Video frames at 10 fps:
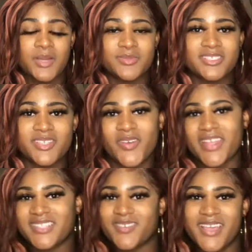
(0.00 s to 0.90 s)
So
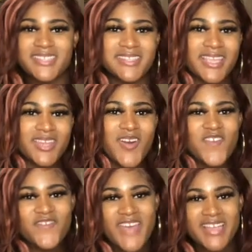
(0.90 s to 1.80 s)
that's why it's looking
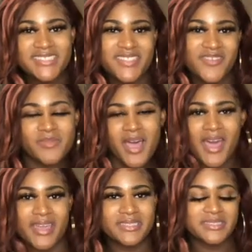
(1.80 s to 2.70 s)
all festive
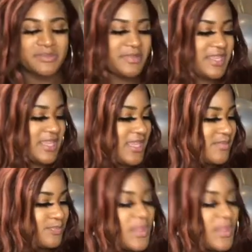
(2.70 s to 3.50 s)
behind me.